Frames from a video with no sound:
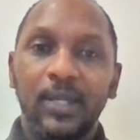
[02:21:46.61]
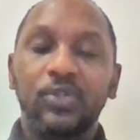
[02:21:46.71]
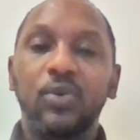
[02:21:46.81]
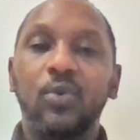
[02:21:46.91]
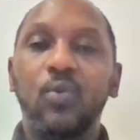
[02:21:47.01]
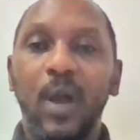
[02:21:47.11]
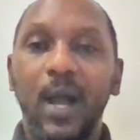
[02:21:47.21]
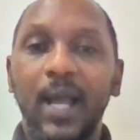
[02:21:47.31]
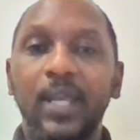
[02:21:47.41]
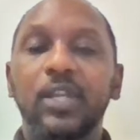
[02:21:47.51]
So
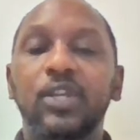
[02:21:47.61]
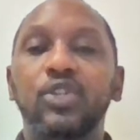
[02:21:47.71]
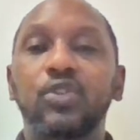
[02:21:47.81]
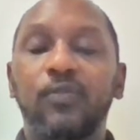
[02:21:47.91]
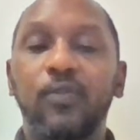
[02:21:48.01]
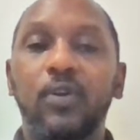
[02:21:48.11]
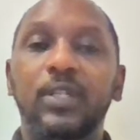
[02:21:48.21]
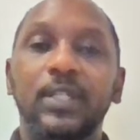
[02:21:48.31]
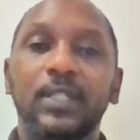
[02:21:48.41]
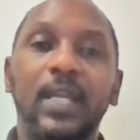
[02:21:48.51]
why you for
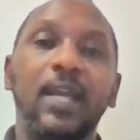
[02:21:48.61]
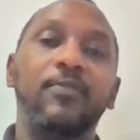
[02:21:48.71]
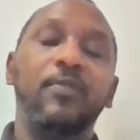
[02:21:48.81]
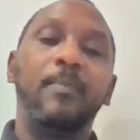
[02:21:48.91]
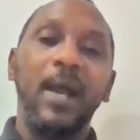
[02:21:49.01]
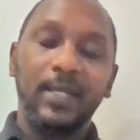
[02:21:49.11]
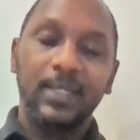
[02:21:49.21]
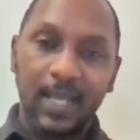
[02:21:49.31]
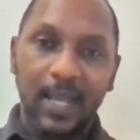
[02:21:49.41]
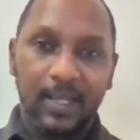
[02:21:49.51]
decide for
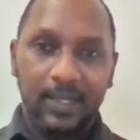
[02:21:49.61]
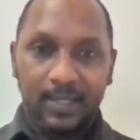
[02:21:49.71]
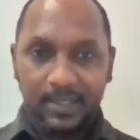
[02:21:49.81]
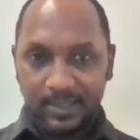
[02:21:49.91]
backtrack?